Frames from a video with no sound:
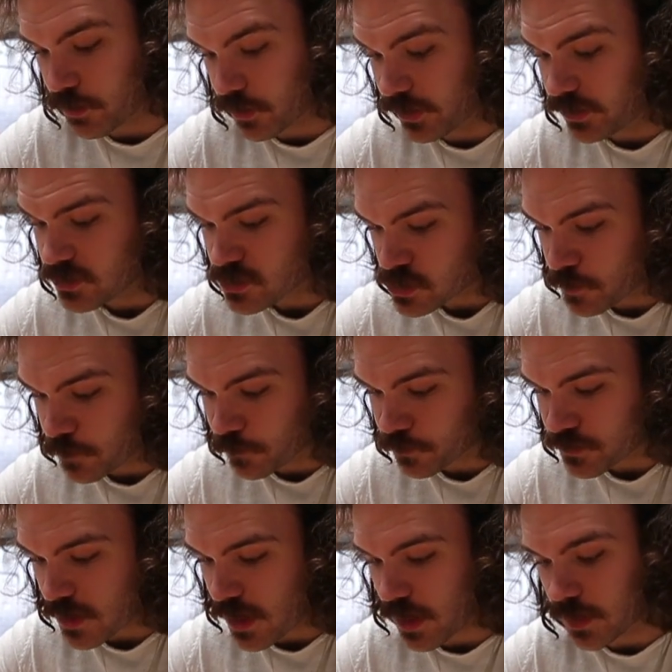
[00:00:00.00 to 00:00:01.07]
brings,
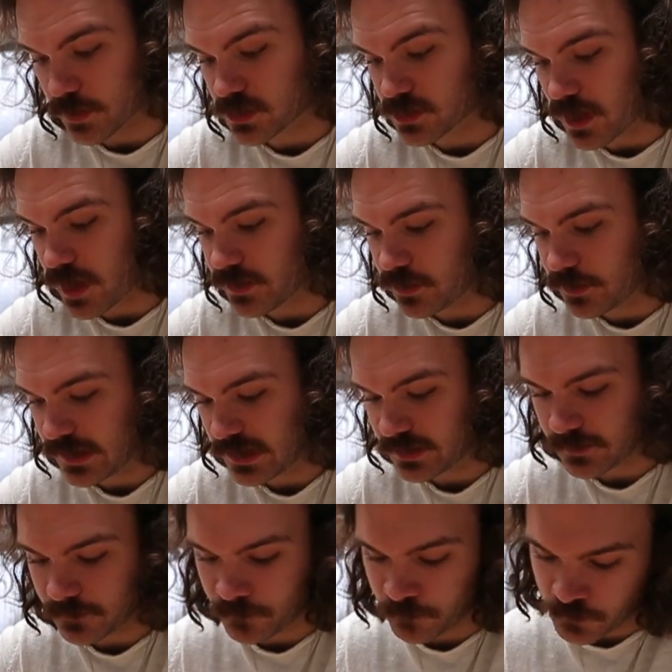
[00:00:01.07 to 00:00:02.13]
and I'm excited about
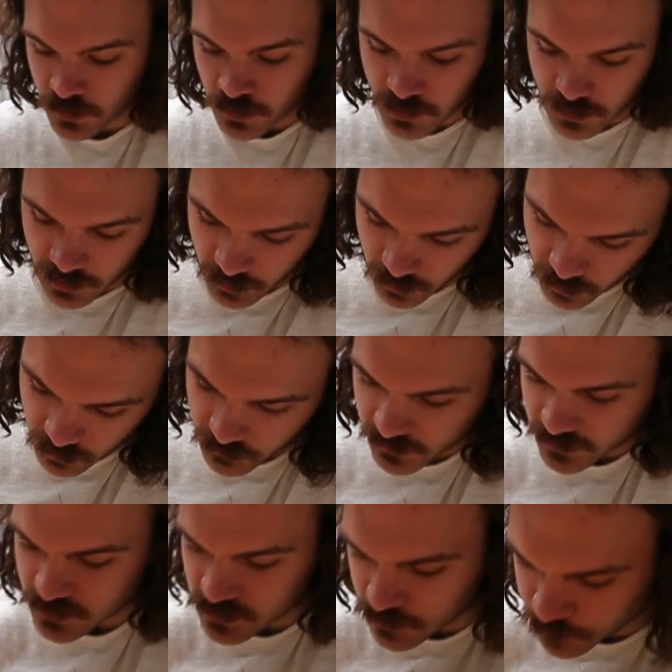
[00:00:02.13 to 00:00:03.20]
it. And I got
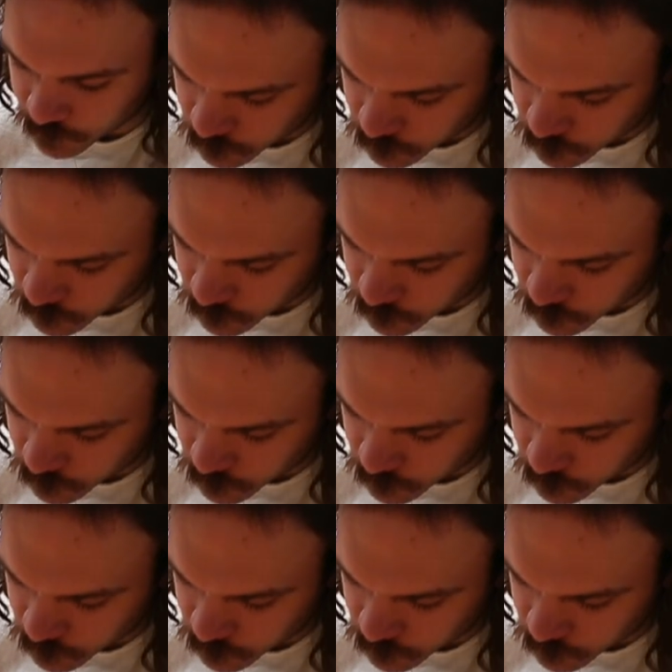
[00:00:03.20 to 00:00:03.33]
this